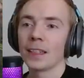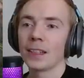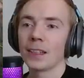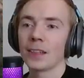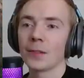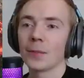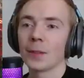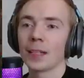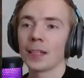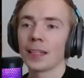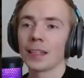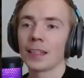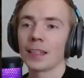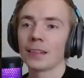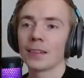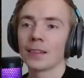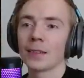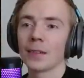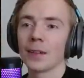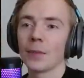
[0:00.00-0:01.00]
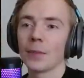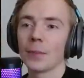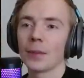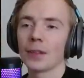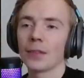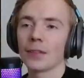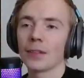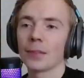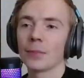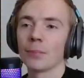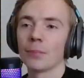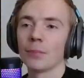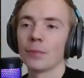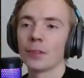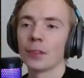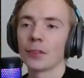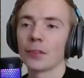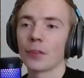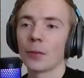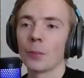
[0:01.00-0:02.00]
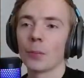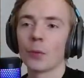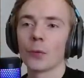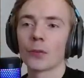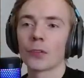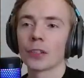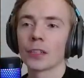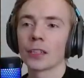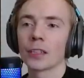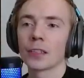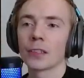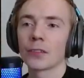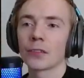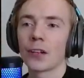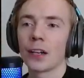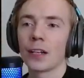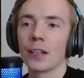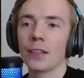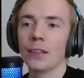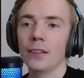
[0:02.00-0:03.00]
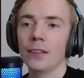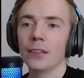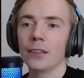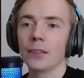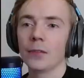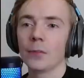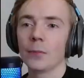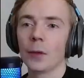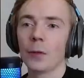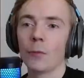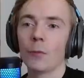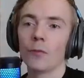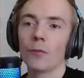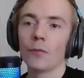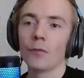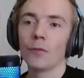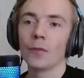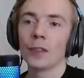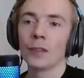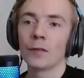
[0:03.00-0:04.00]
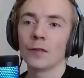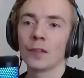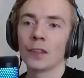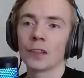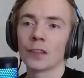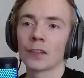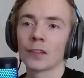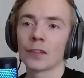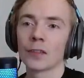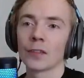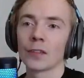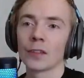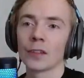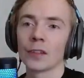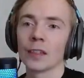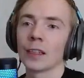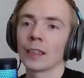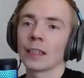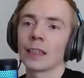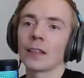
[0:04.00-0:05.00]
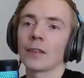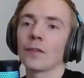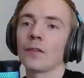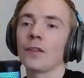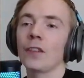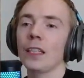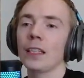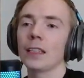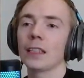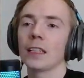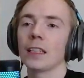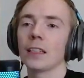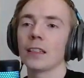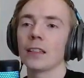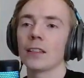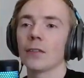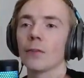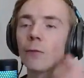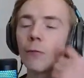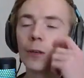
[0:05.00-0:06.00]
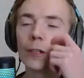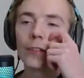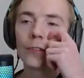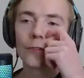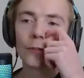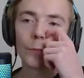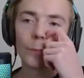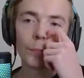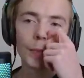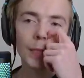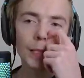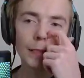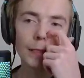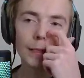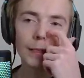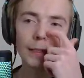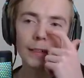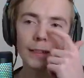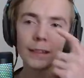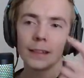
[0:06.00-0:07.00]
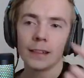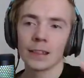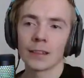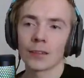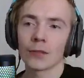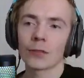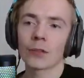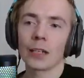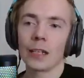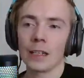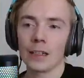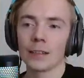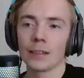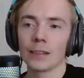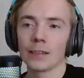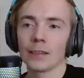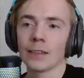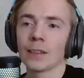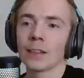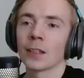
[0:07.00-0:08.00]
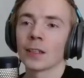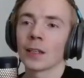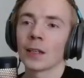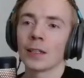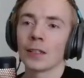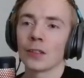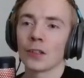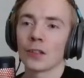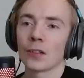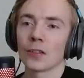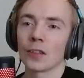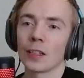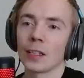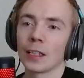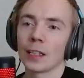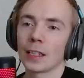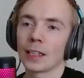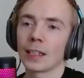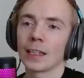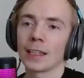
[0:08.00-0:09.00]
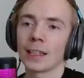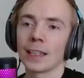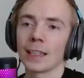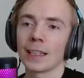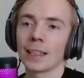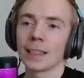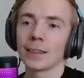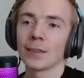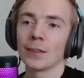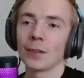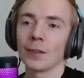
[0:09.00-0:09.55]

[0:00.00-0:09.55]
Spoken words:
make it a bit of just a boring grind, but it feels, the feeling once you beat it is great. It's just like you